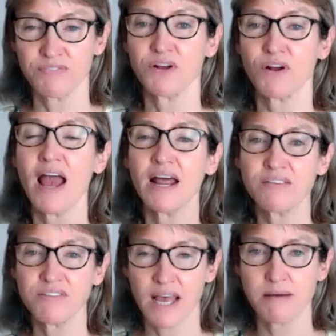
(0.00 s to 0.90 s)
they're ahead
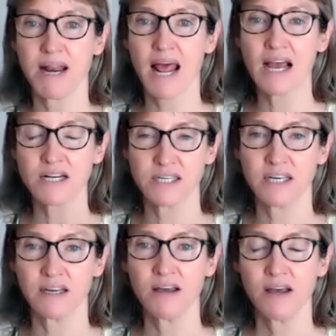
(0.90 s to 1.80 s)
of the game and
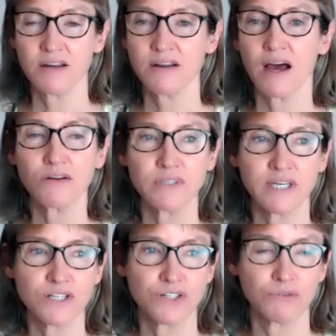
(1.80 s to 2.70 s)
acting not
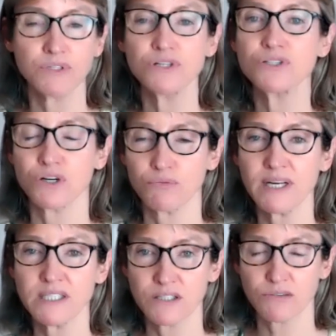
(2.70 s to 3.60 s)
only to reduce their
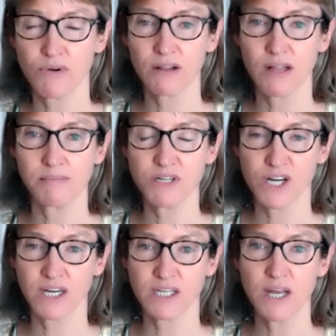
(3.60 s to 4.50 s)
risks around climate
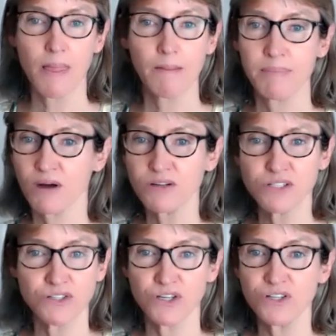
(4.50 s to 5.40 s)
change, but
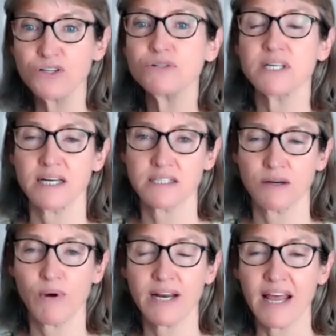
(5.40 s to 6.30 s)
also to use it as a
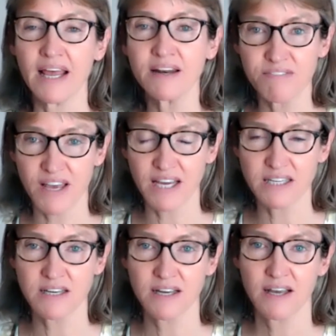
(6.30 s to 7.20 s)
way to
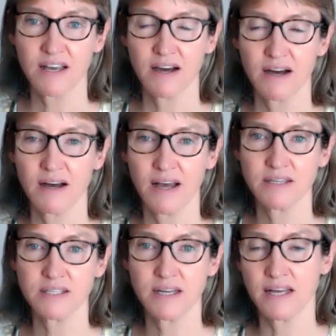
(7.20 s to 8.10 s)
innovate
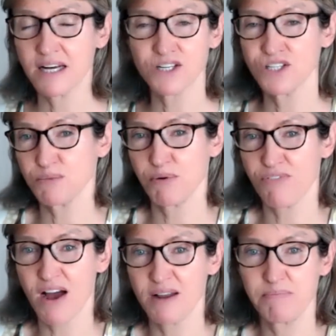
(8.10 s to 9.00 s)
and actually to
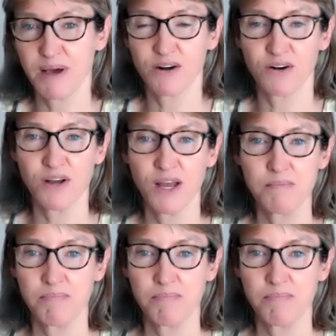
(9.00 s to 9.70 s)
provide better